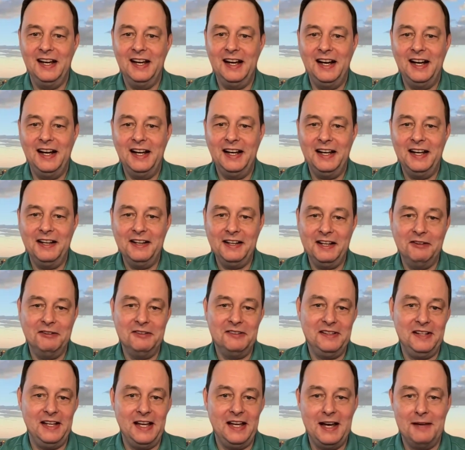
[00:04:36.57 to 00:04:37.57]
uh, and that
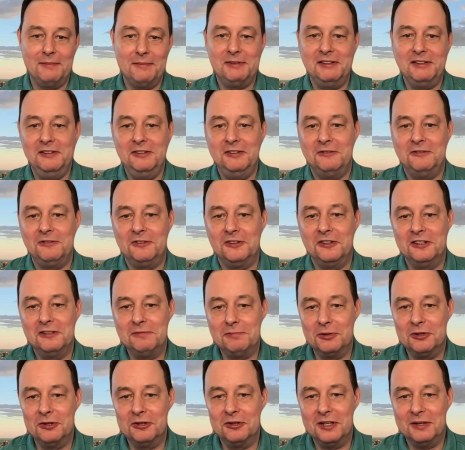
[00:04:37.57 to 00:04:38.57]
was the absolute
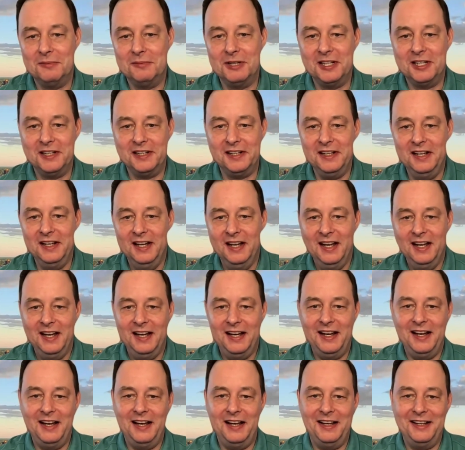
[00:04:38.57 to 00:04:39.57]
first program I
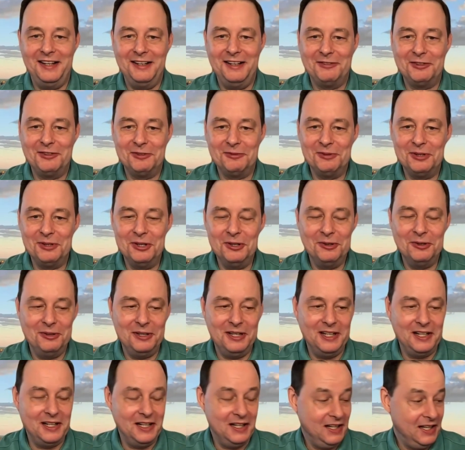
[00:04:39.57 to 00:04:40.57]
uh, ever
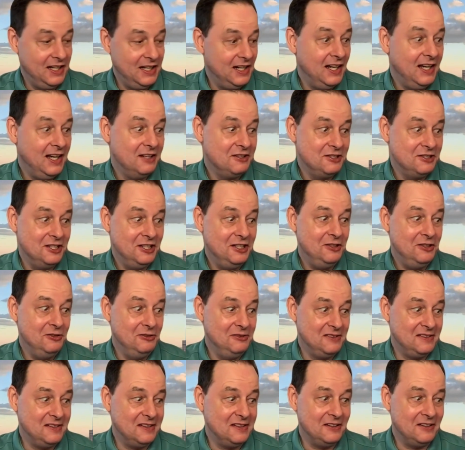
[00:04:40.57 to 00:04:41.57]
wrote. And I and I actually
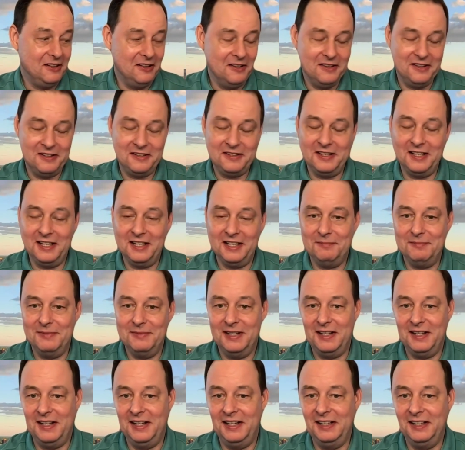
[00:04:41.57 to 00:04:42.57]
used it all the
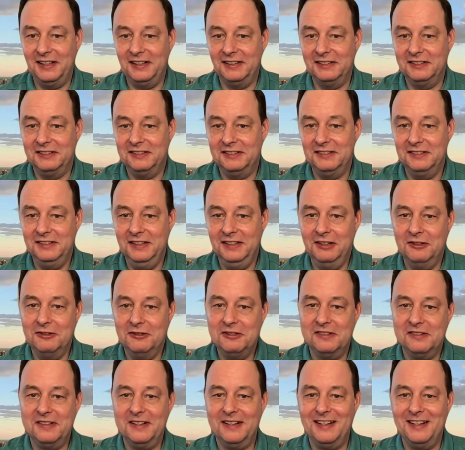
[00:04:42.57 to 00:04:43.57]
time, uh, you know,
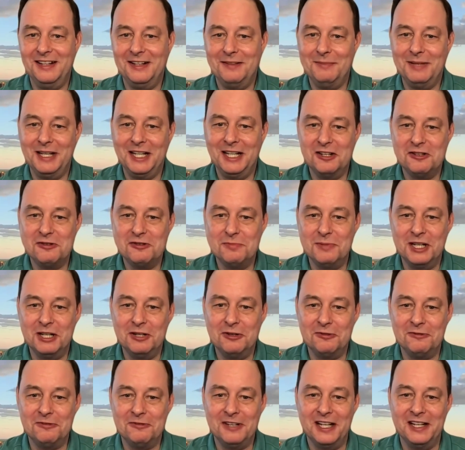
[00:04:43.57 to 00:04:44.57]
just to kind of manage my
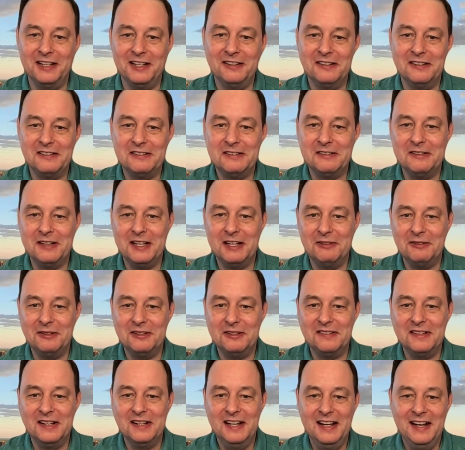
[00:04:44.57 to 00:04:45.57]
own files. So that
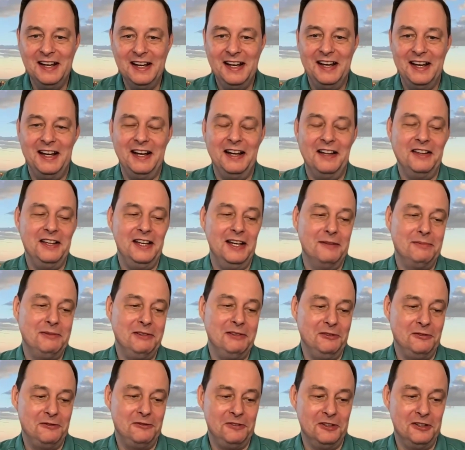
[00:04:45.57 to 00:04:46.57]
was uh, the
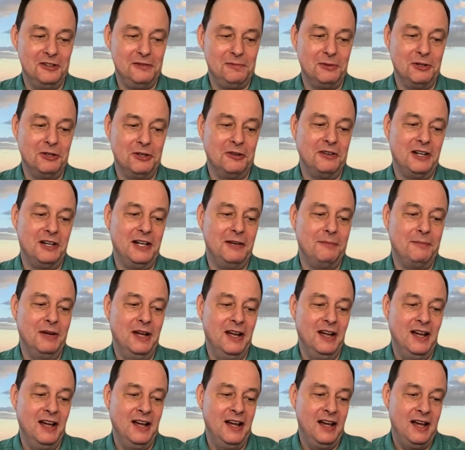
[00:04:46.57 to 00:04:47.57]
Absolute First
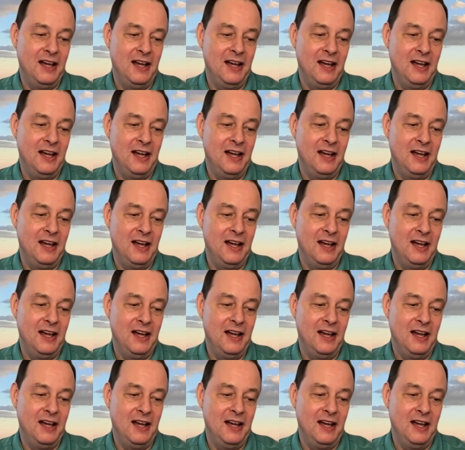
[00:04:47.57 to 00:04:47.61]
program